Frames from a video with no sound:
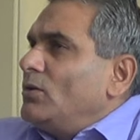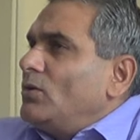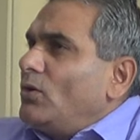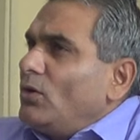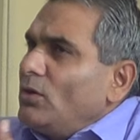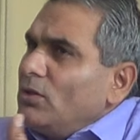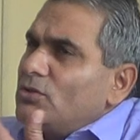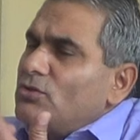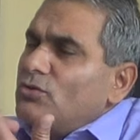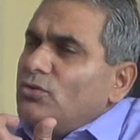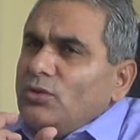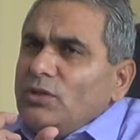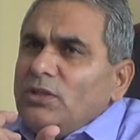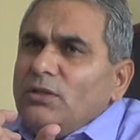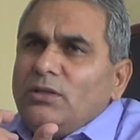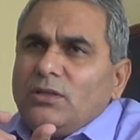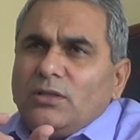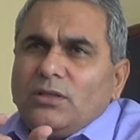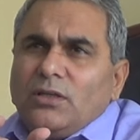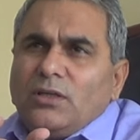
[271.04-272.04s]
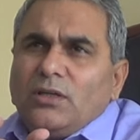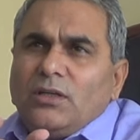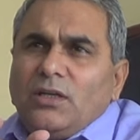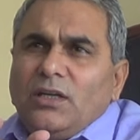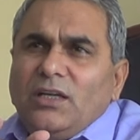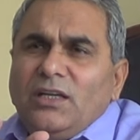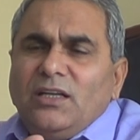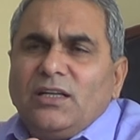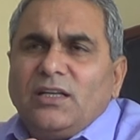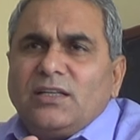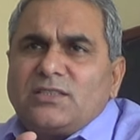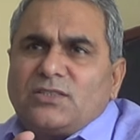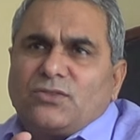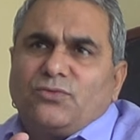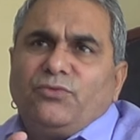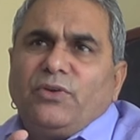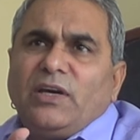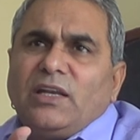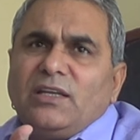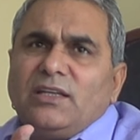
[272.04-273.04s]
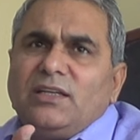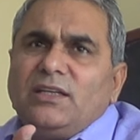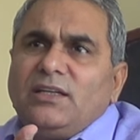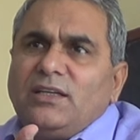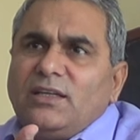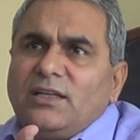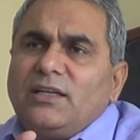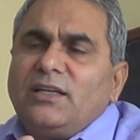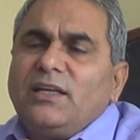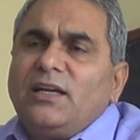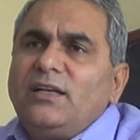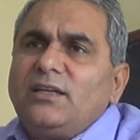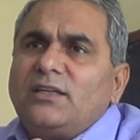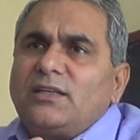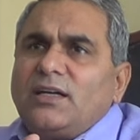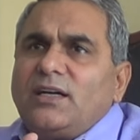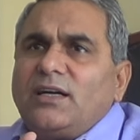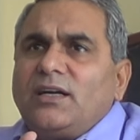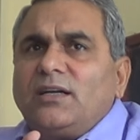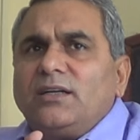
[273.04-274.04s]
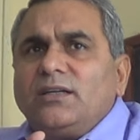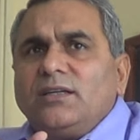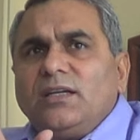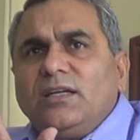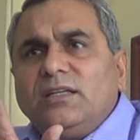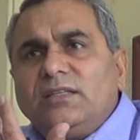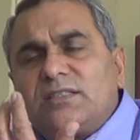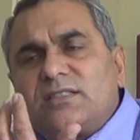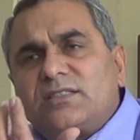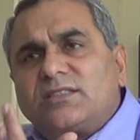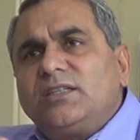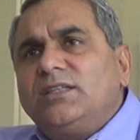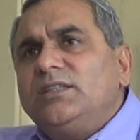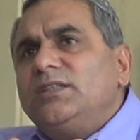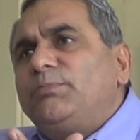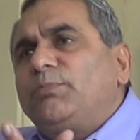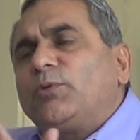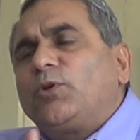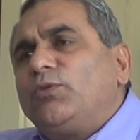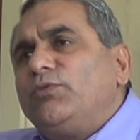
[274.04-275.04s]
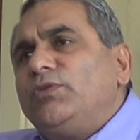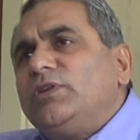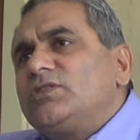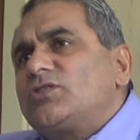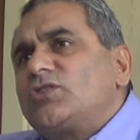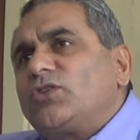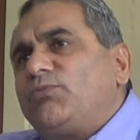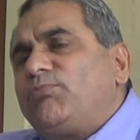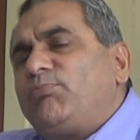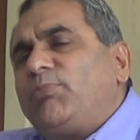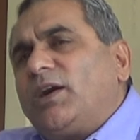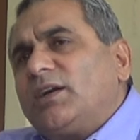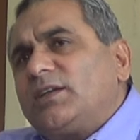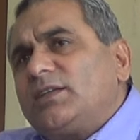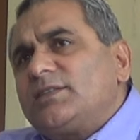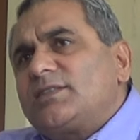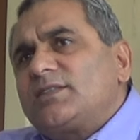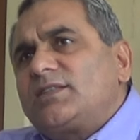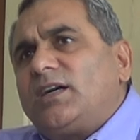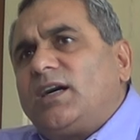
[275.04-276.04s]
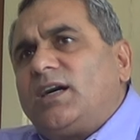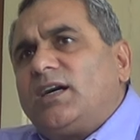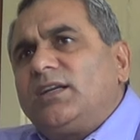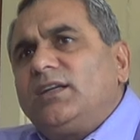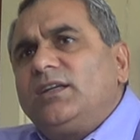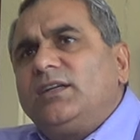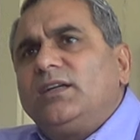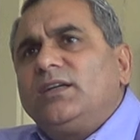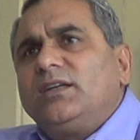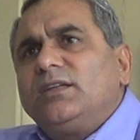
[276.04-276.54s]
Also in Indus Valley Delta in Sindh province of Pakistan,